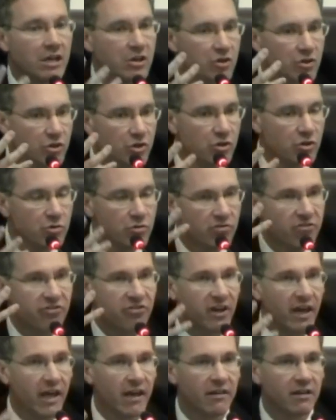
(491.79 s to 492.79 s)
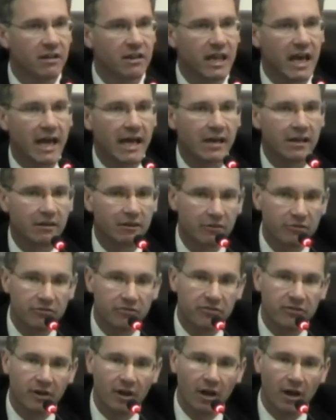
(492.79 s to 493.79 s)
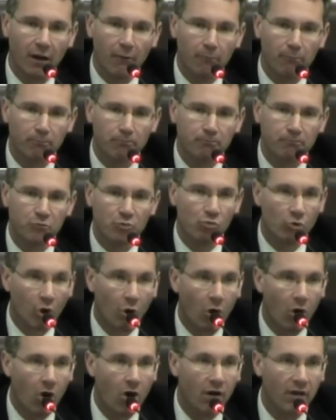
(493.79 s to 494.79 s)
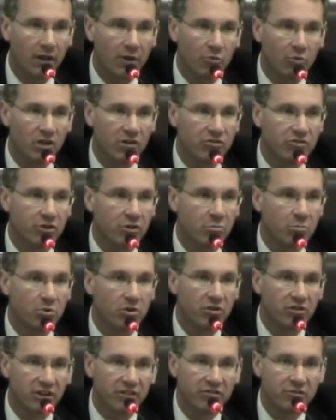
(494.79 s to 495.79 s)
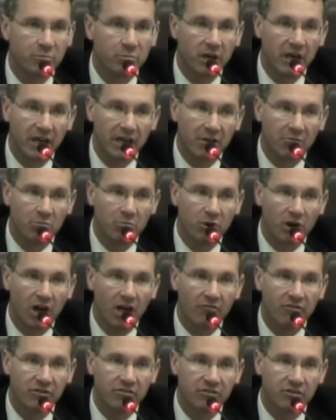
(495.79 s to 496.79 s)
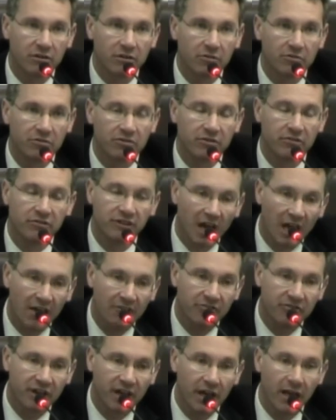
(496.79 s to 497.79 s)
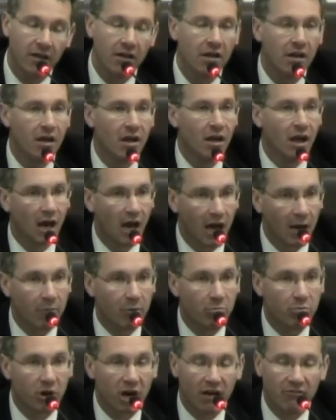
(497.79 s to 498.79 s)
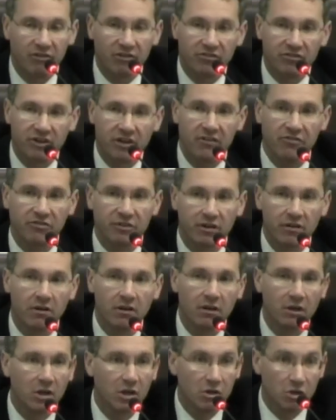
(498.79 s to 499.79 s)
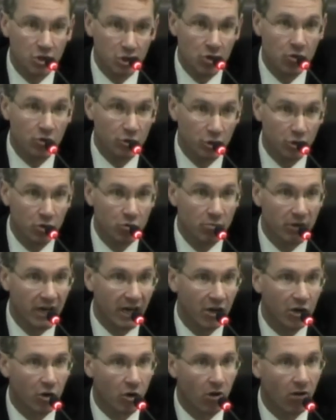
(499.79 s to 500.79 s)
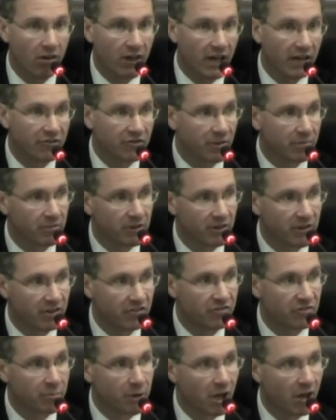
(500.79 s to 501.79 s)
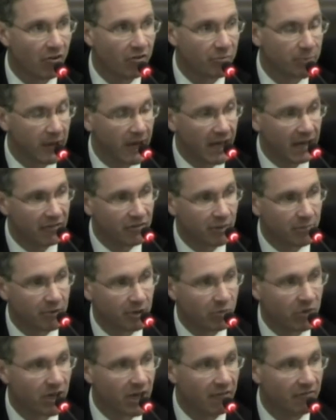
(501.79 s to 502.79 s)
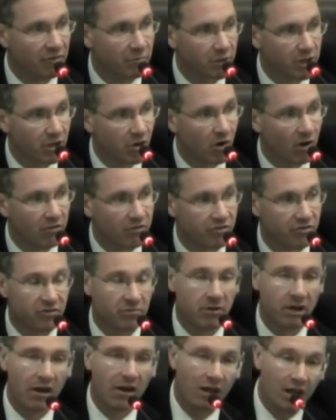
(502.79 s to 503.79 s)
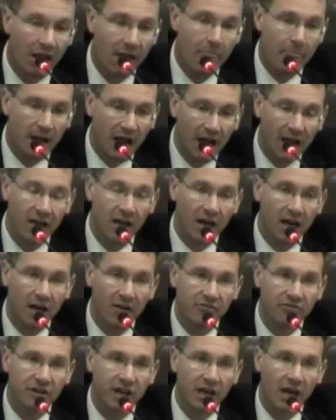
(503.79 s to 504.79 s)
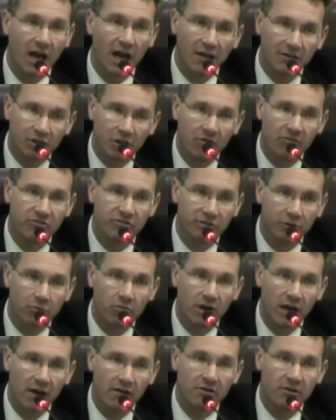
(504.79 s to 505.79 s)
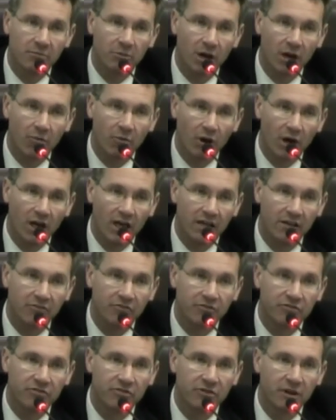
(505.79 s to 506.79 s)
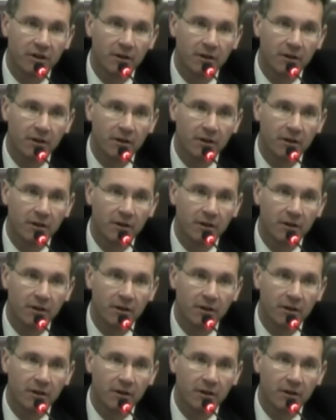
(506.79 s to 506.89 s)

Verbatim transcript: You say that that is um, wrong, that we shouldn't participate in private solutions. I say, I'm a private citizen. You, you may call that something that smells bad, something we have to be cautious about. I, I say I don't surrender my rights